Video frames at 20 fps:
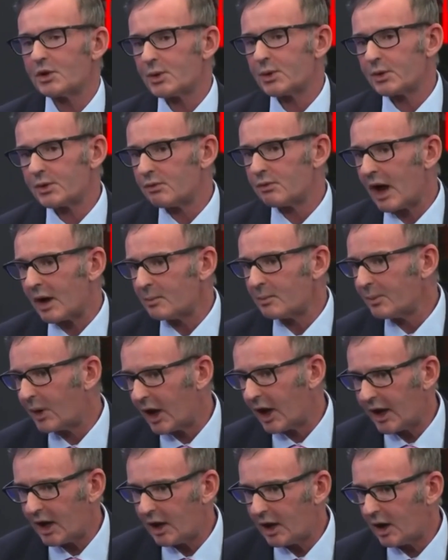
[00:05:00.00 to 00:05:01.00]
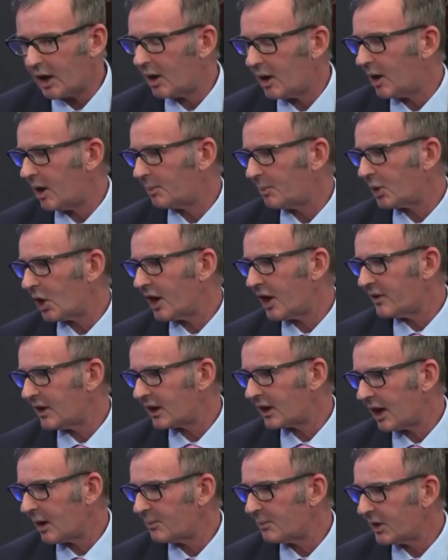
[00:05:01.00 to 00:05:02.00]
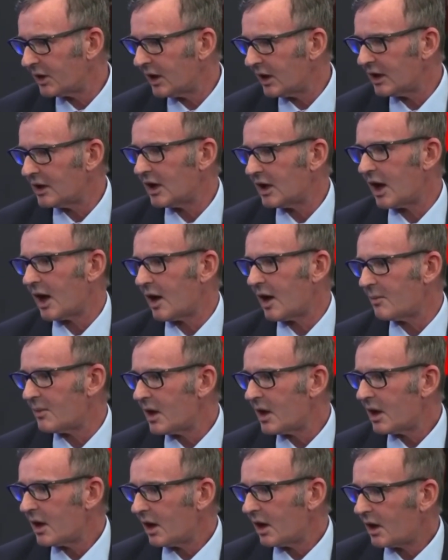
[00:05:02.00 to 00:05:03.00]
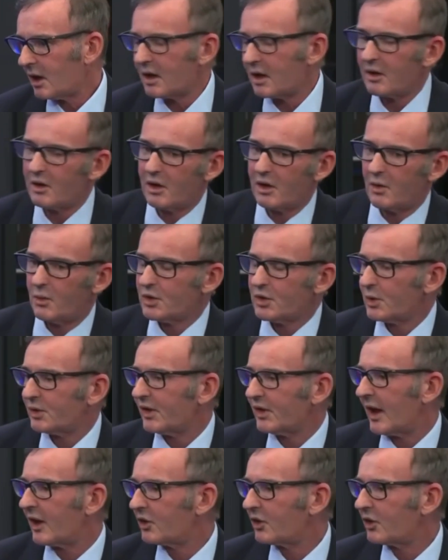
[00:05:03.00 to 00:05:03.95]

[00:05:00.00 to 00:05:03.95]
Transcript: which was run by a private company, which was